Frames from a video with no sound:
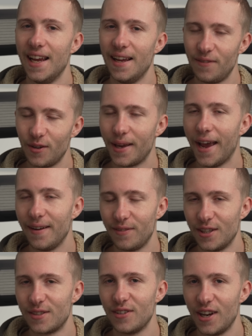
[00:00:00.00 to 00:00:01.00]
it if you gave
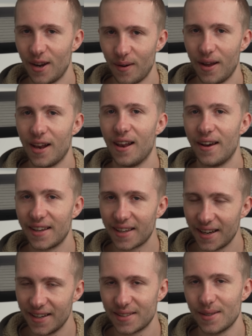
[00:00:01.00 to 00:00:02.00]
this video a like
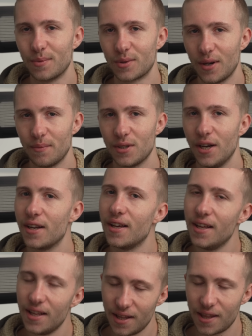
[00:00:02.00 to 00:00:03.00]
and a subscription.
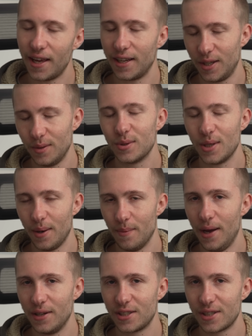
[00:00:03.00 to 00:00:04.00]
Thank you so
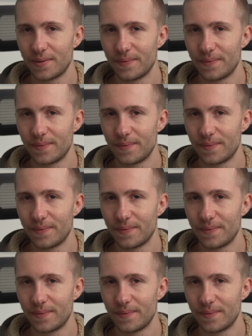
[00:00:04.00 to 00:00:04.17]
much.